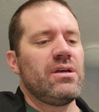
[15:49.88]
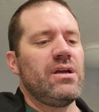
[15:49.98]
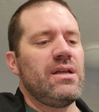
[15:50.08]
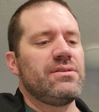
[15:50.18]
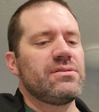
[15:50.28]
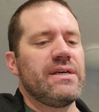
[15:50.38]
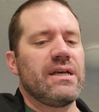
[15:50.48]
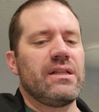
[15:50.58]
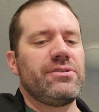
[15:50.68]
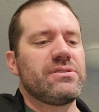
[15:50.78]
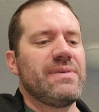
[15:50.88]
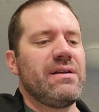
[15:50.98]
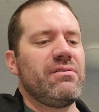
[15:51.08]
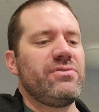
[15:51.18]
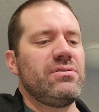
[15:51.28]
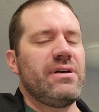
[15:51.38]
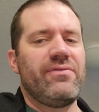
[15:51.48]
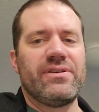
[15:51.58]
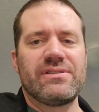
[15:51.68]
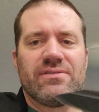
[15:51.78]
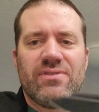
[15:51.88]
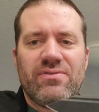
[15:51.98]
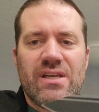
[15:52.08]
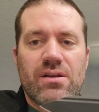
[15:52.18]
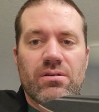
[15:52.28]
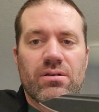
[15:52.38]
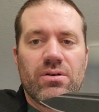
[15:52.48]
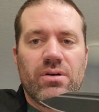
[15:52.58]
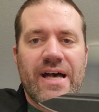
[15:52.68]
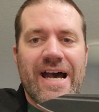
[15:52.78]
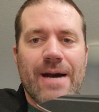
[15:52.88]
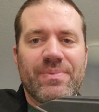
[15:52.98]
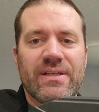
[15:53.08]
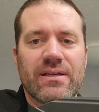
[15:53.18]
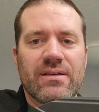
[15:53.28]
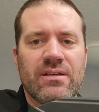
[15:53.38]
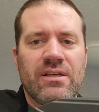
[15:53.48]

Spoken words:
All right, so that concludes my review of the Civivi Neurohaptic.